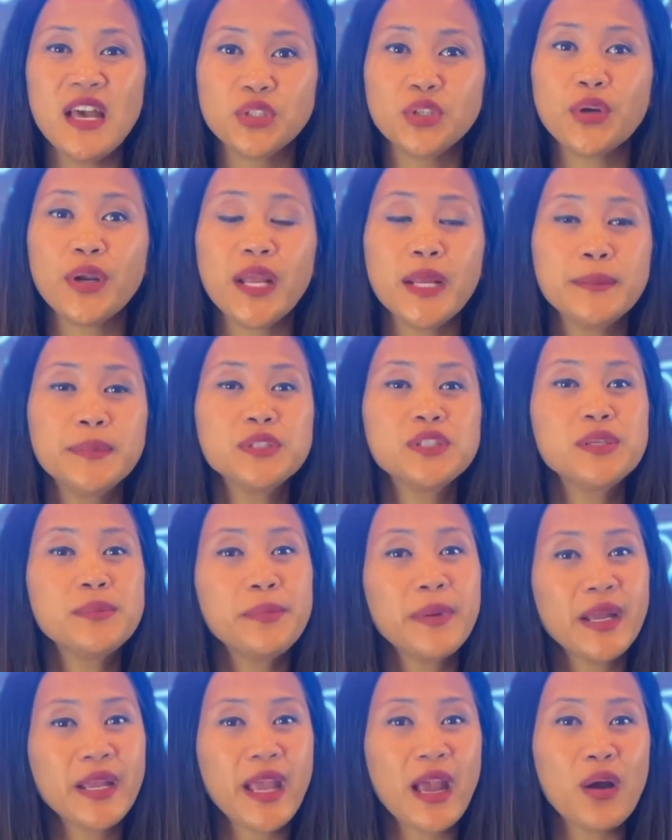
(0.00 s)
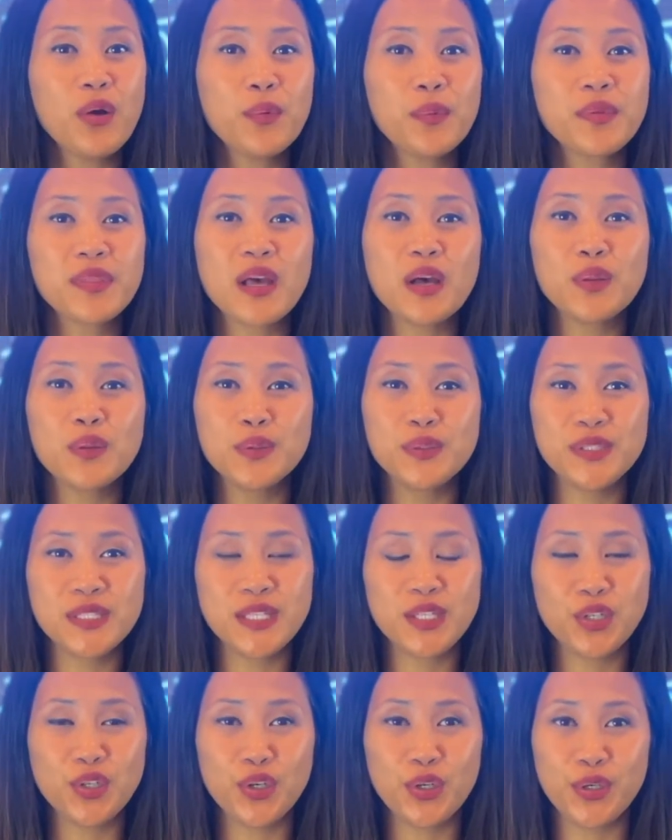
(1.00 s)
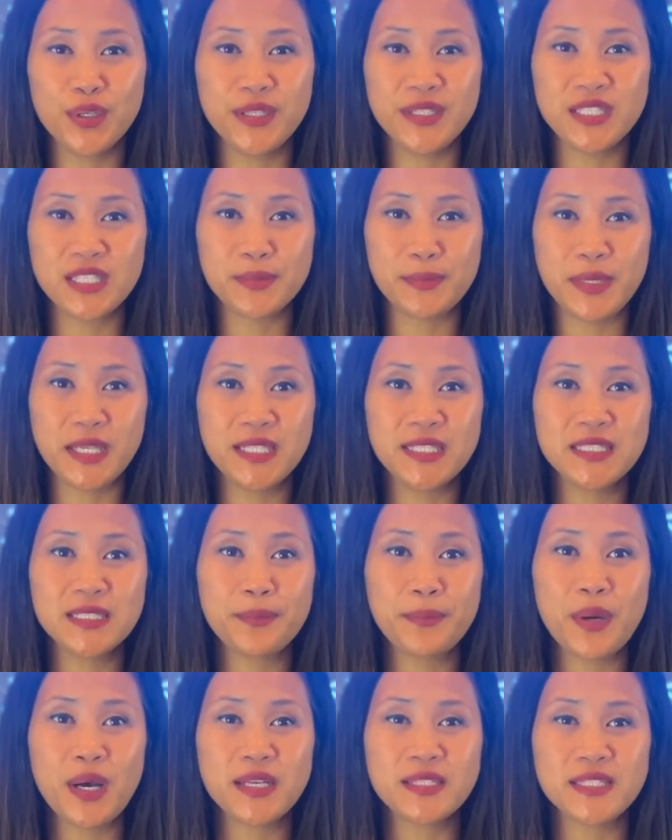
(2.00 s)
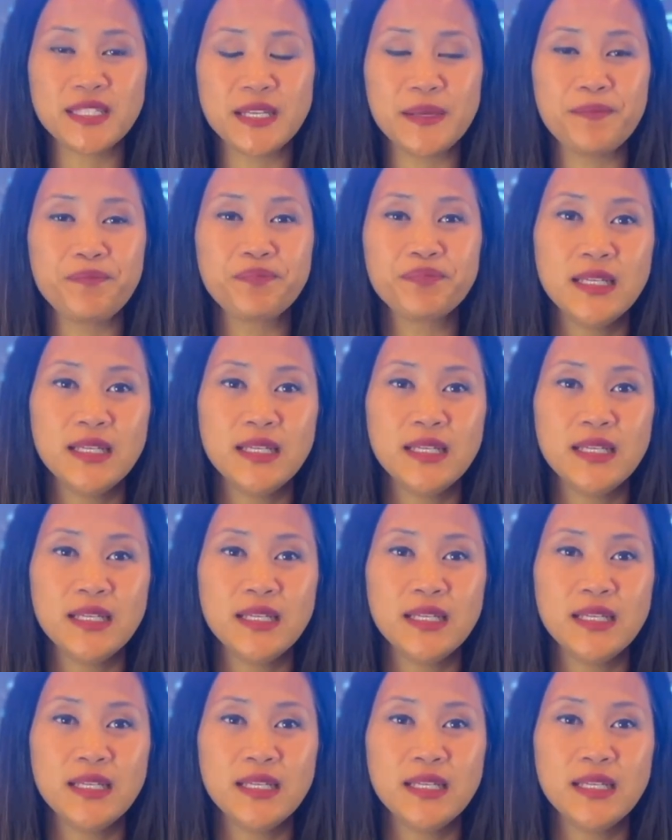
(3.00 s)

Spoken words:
you're able to back out without losing your earnest money deposit.